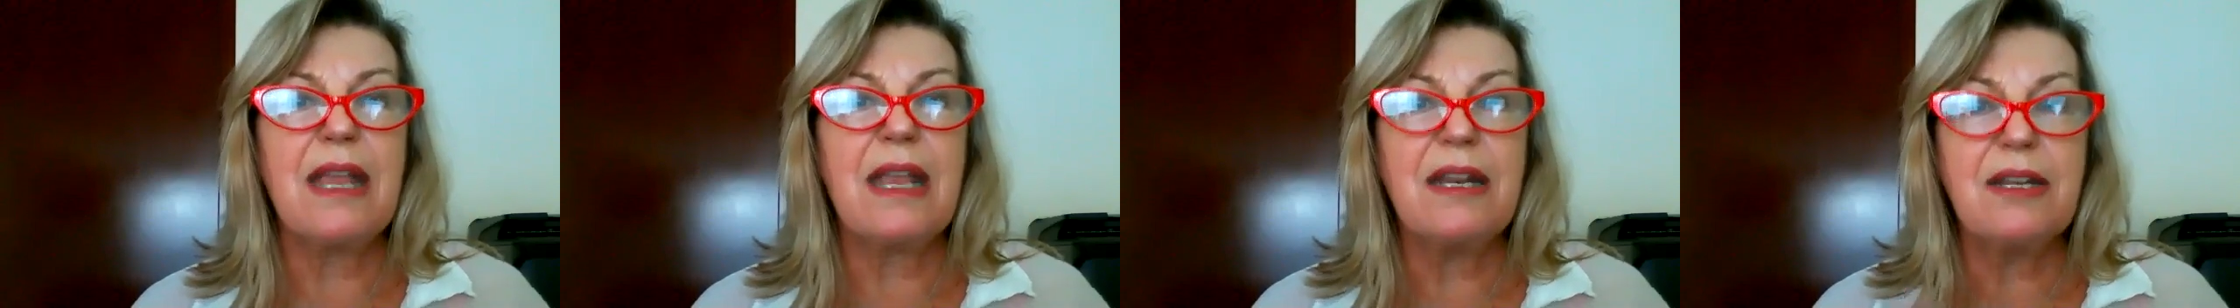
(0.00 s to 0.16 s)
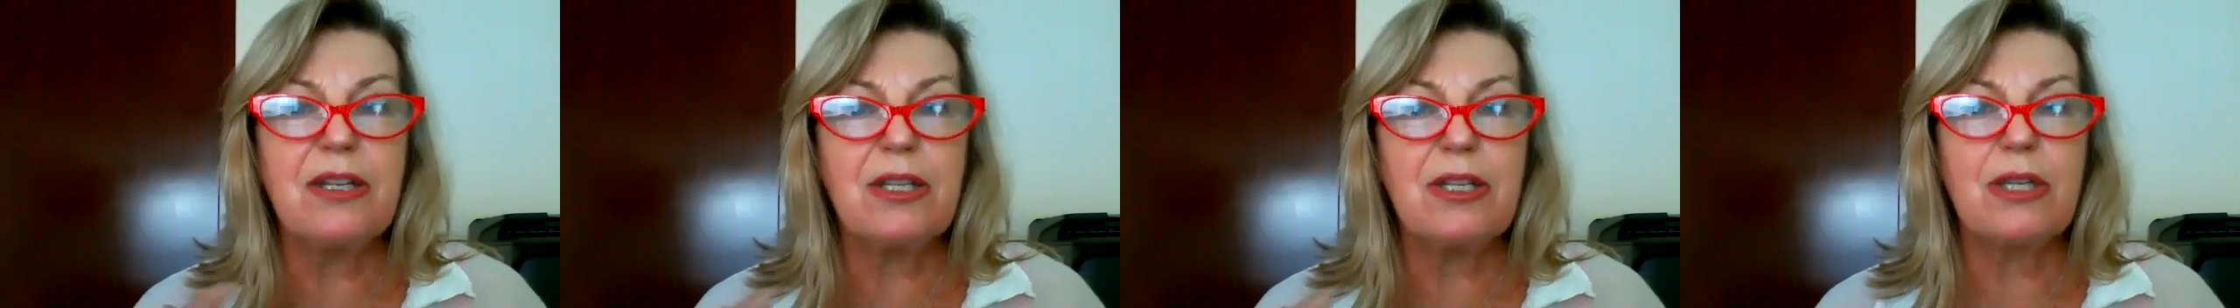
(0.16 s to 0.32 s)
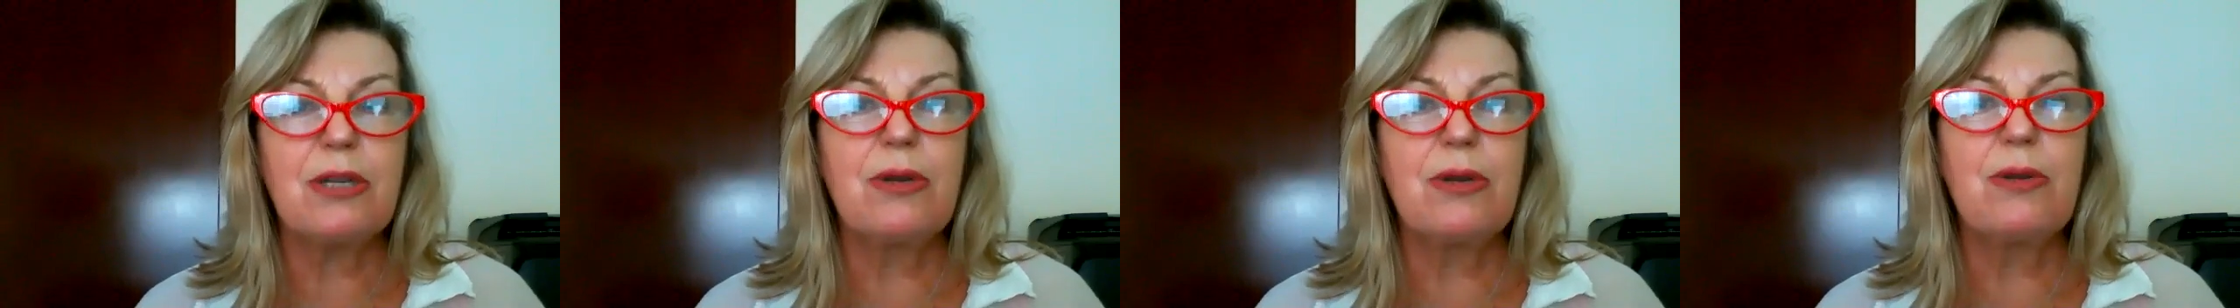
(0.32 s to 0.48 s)

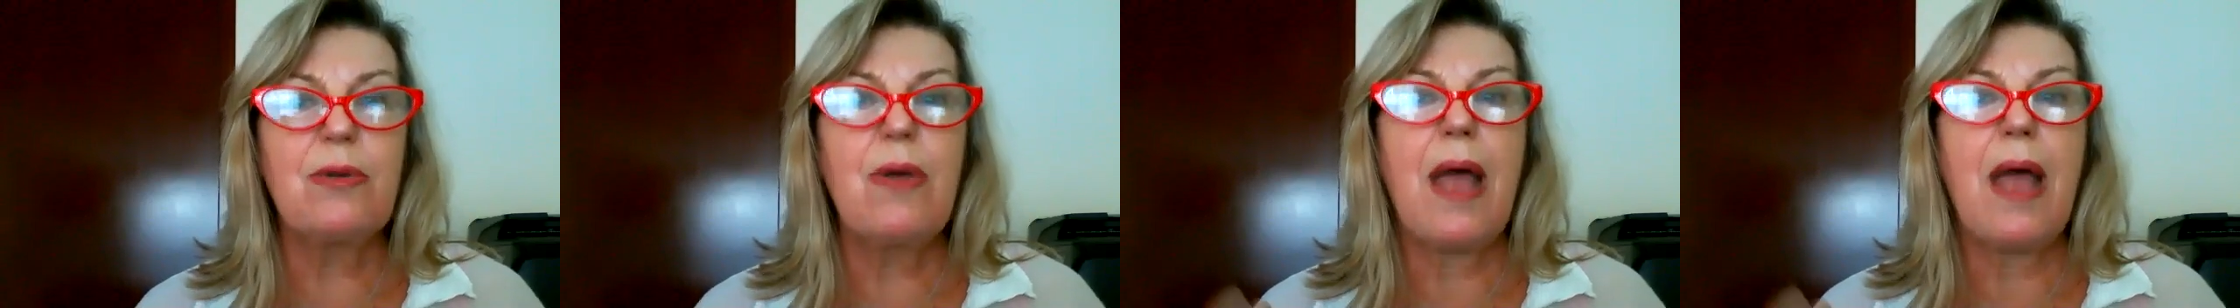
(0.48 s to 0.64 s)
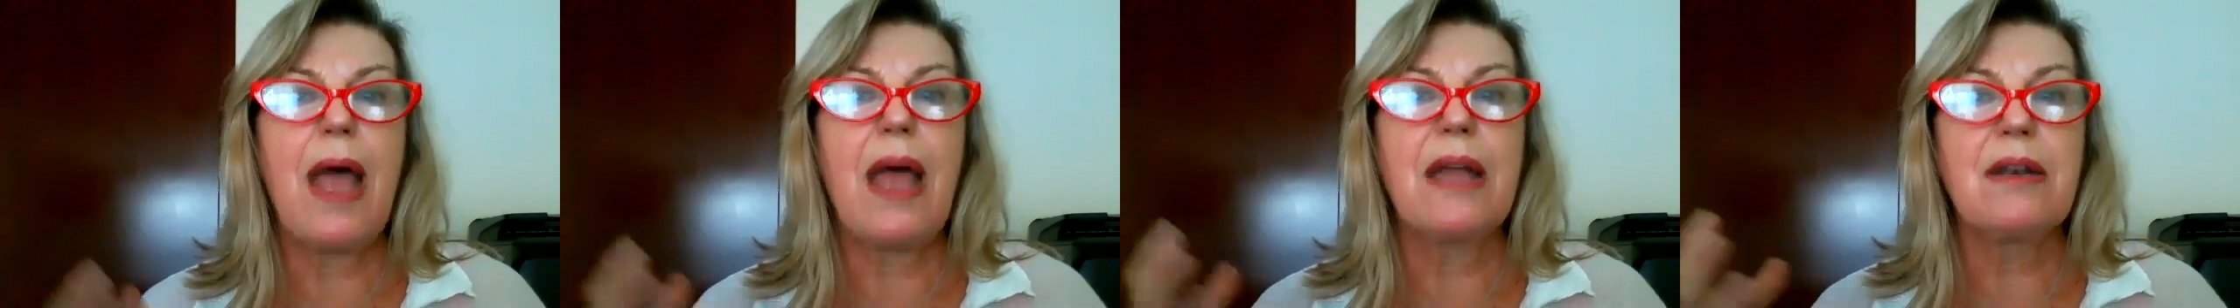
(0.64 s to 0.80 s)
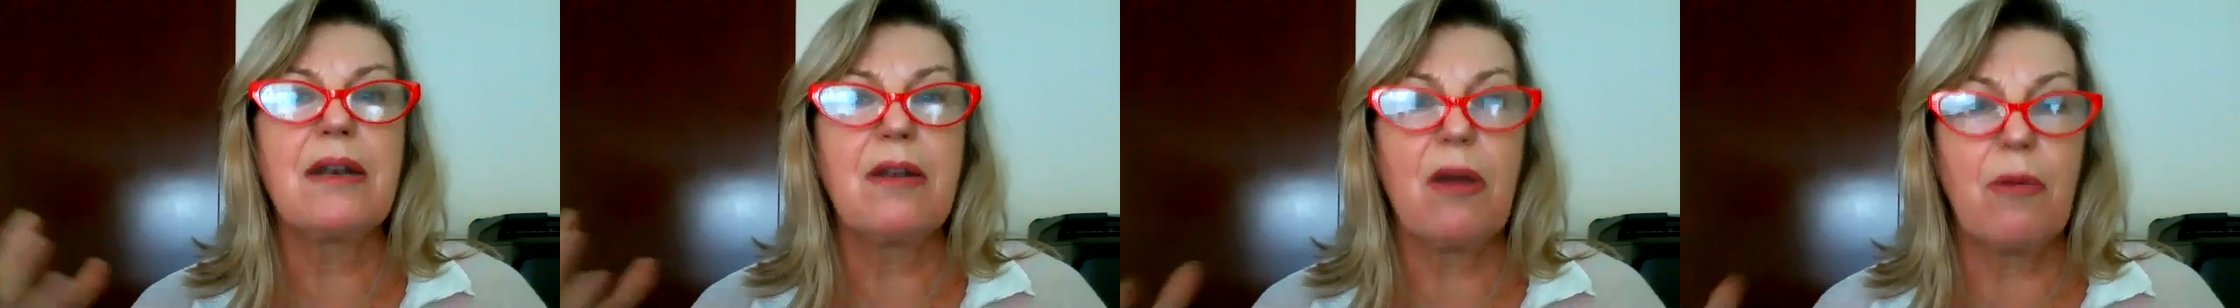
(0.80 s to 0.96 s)
into
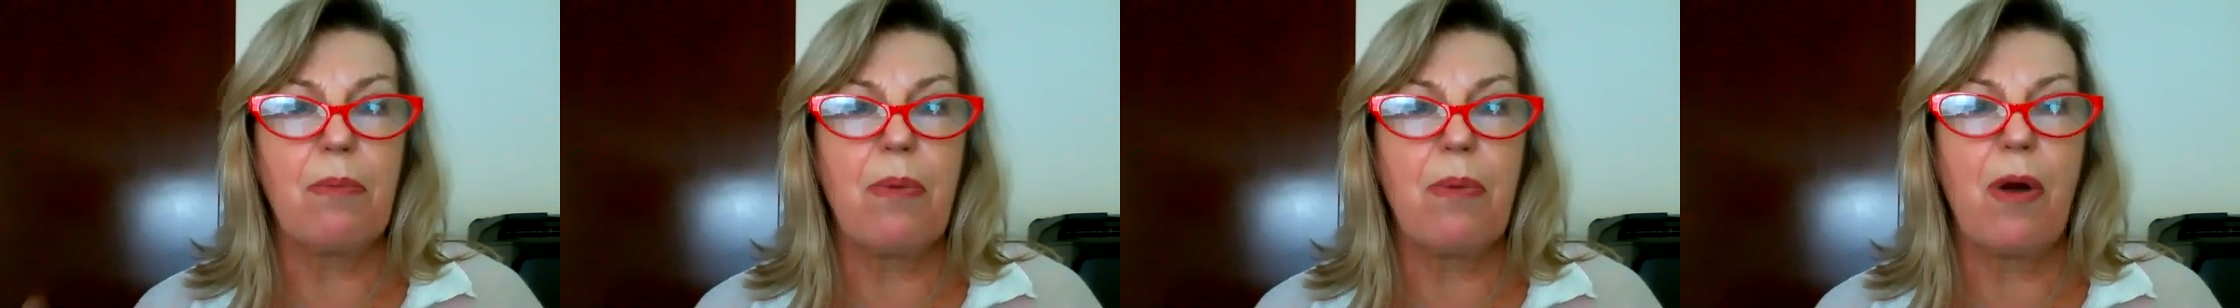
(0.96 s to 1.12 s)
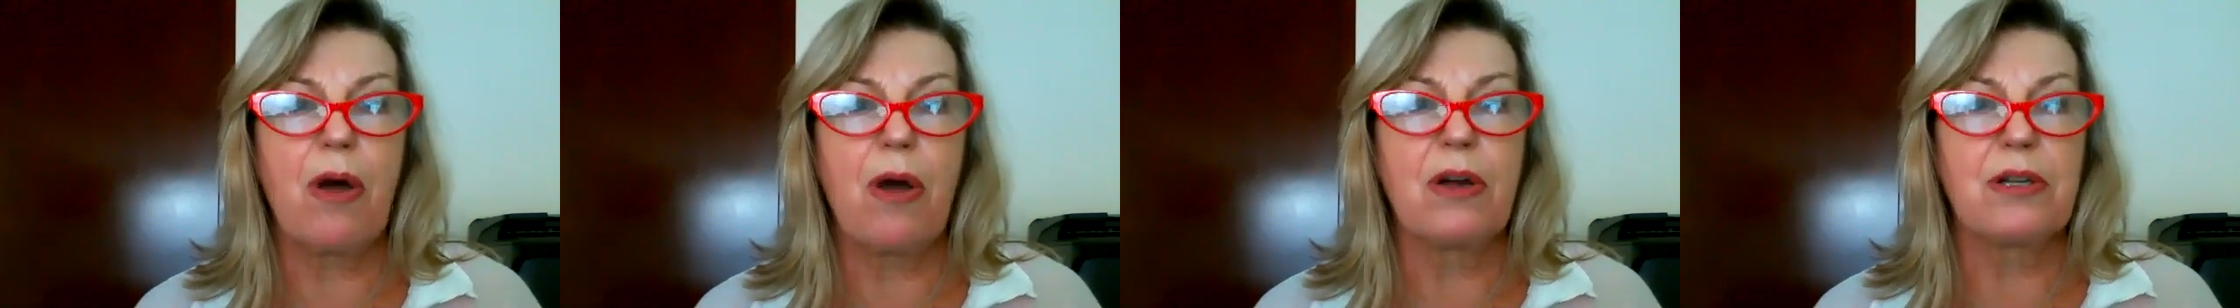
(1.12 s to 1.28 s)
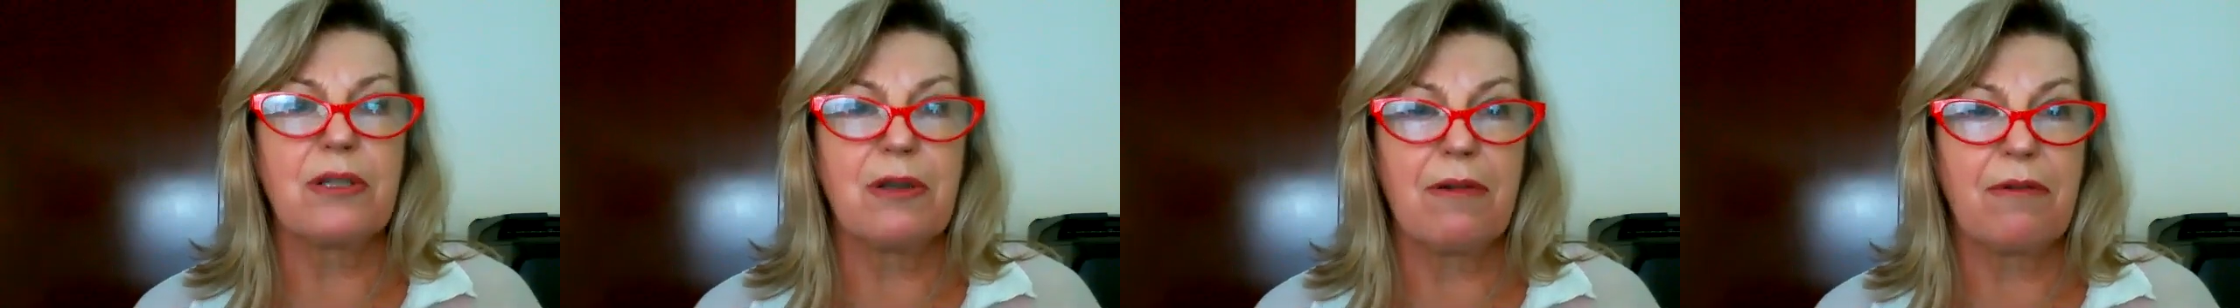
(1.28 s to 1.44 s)
and are
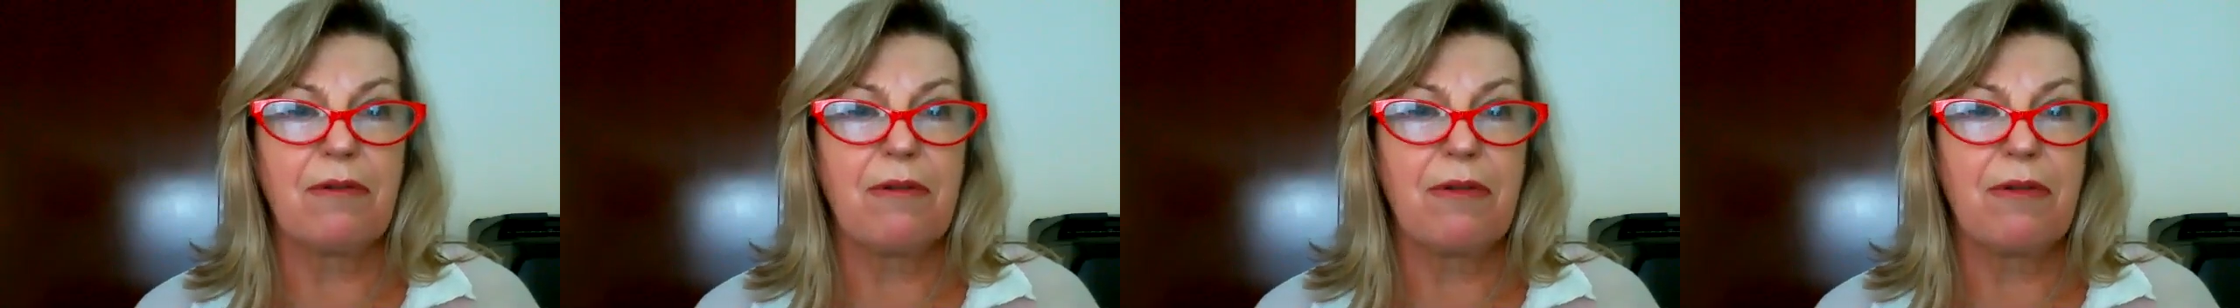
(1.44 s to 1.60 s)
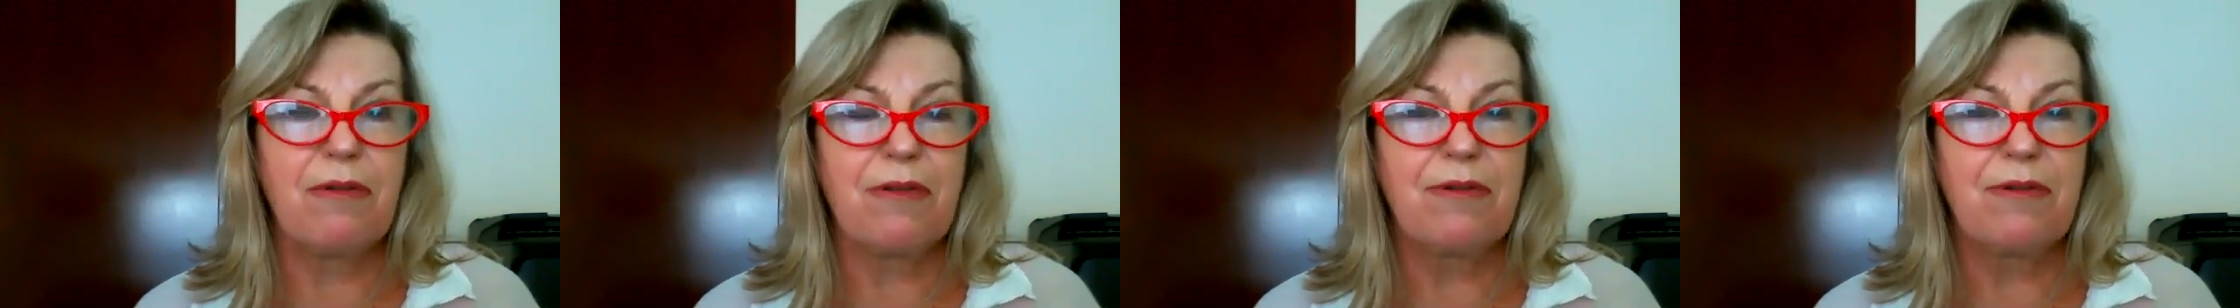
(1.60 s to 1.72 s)
part of.